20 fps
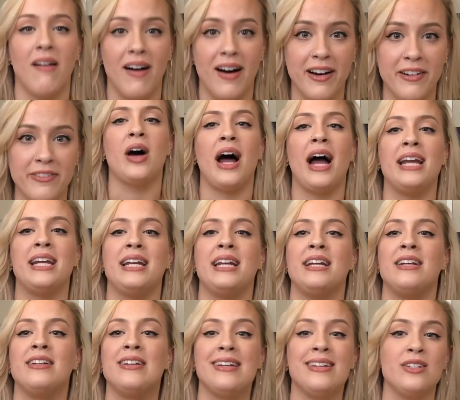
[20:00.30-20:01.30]
off. I
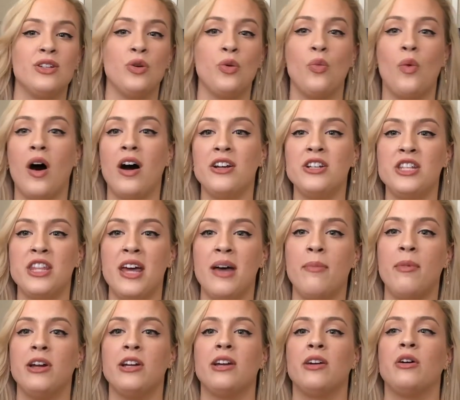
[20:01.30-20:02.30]
didn't need to wash
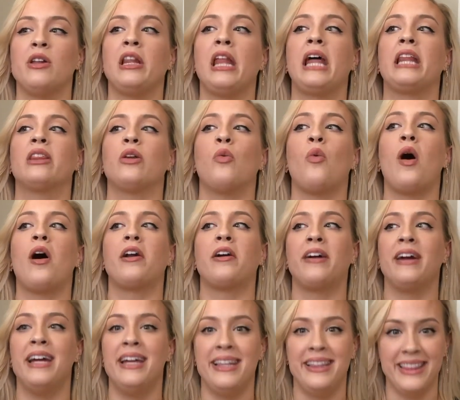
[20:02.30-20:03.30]
them. I could let the water
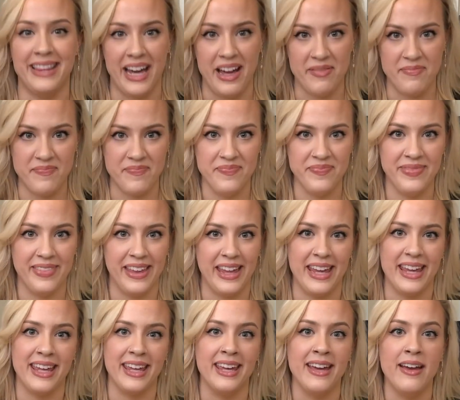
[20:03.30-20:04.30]
hit them.
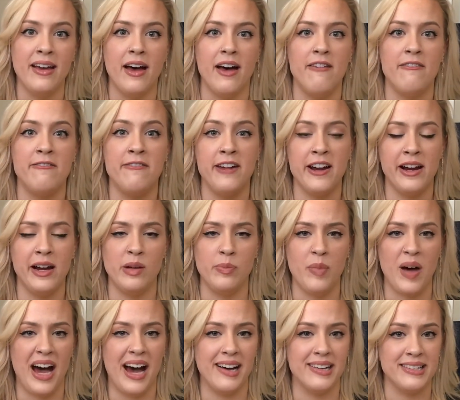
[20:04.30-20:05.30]
Like a very
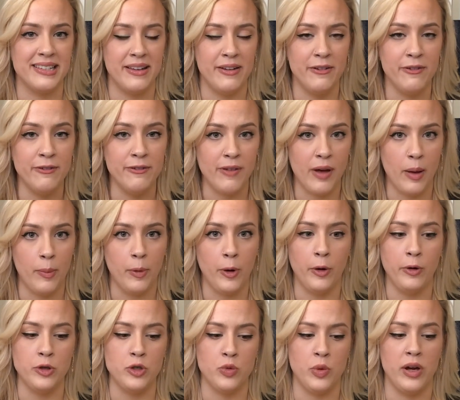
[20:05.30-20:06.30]
passive
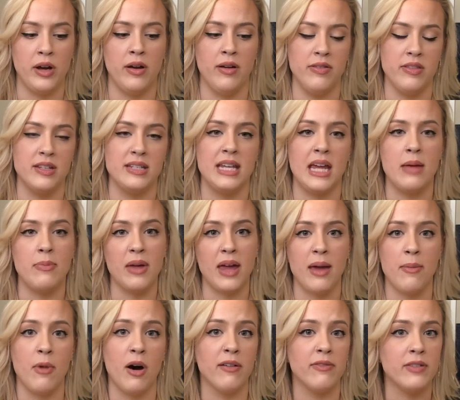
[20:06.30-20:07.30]
approach where the tape
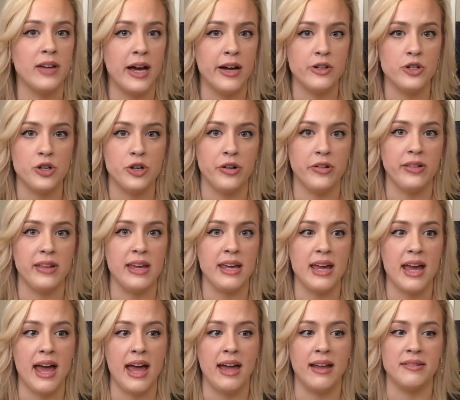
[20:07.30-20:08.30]
came off
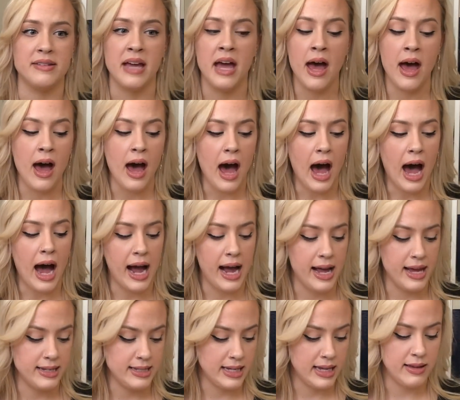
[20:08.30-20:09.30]
naturally, and
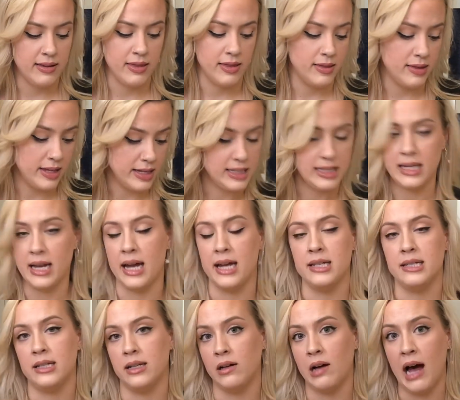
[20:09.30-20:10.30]
I, to this day,
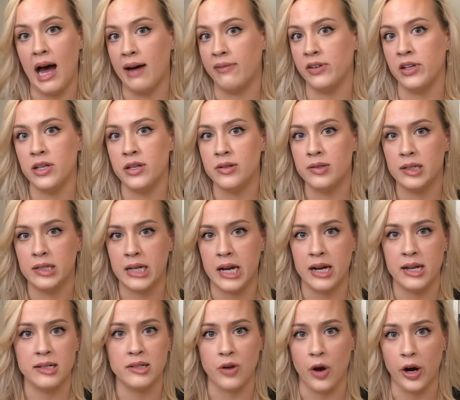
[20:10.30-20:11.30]
still haven't used
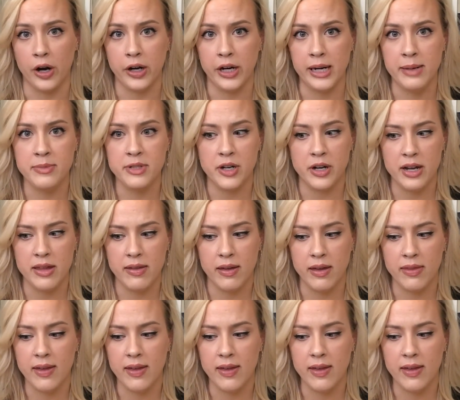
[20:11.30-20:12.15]
any scar creams or anything like